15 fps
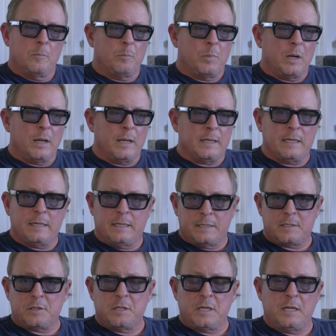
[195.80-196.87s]
But it
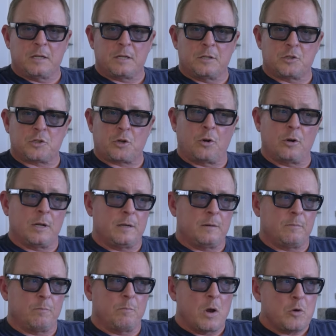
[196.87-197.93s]
is indeed a concern.
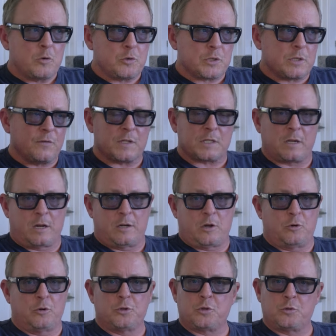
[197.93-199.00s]
And most of us gun
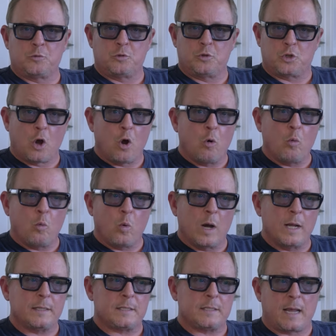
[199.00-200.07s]
owners don't
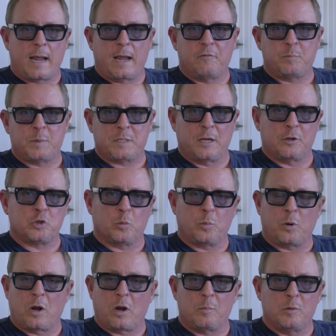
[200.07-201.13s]
want to have potential
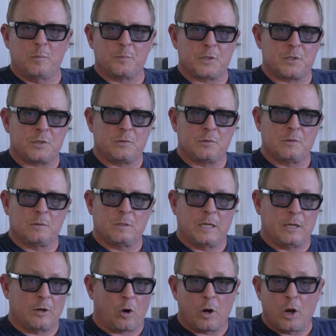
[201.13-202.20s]
problems
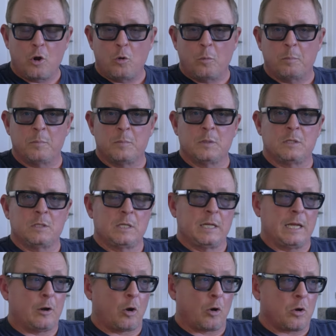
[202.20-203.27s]
in our home,
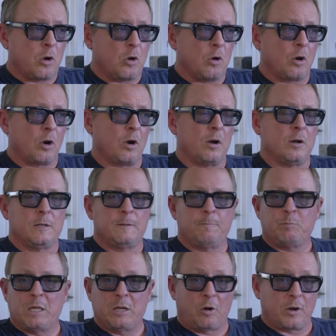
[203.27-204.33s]
in our car,
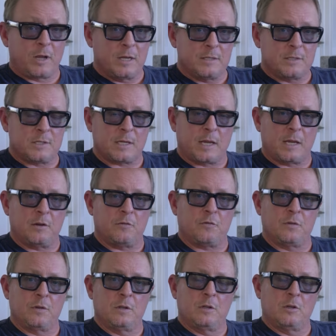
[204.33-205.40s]
in our gun
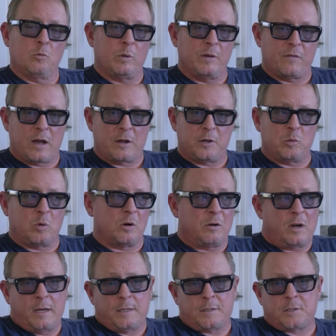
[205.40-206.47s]
safe. We value our
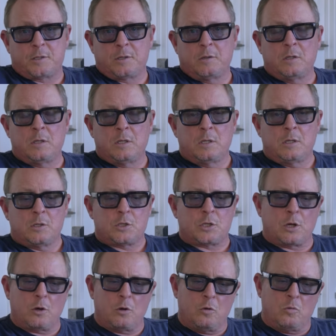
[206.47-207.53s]
rights.
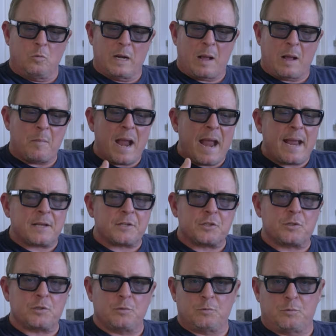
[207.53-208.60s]
So when I'm
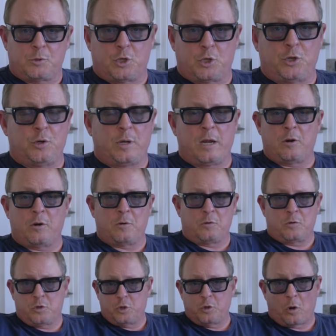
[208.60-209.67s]
asked, should you
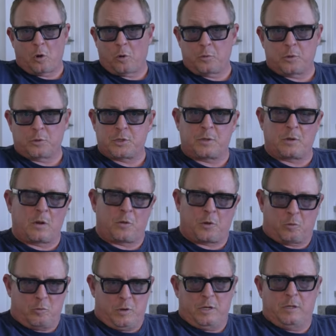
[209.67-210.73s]
care, are
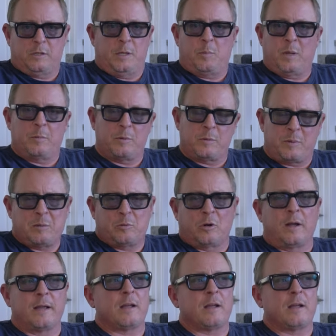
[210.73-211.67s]
there really people that